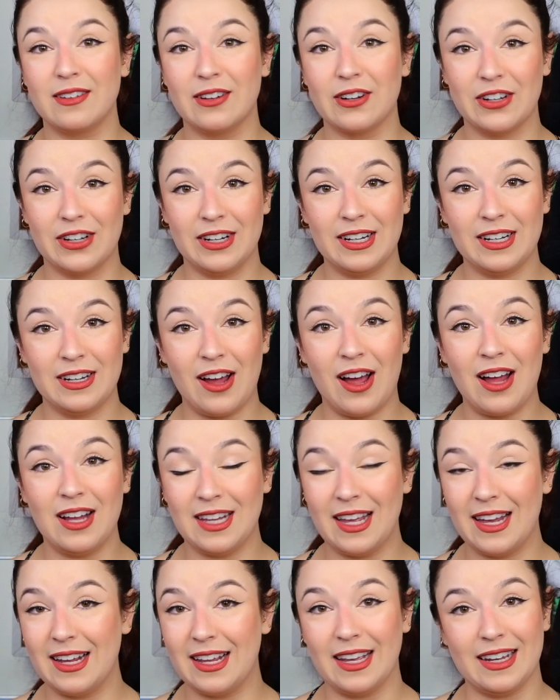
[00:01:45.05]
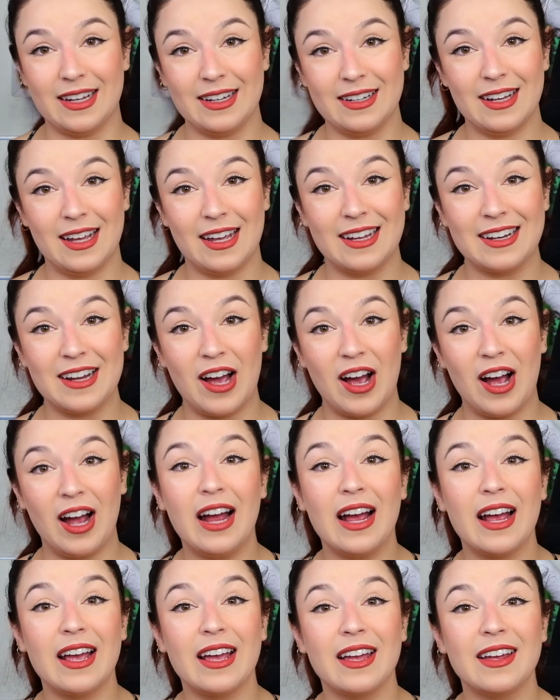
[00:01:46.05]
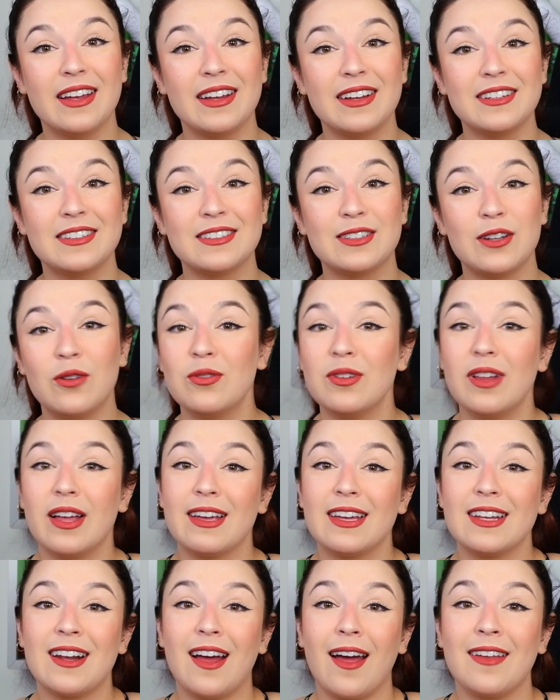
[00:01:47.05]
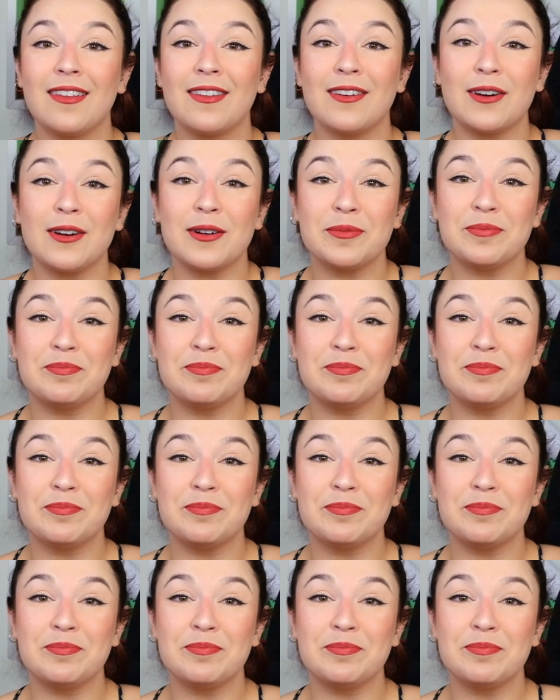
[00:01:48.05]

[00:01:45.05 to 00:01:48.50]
You're gonna not like it, and I don't like it either.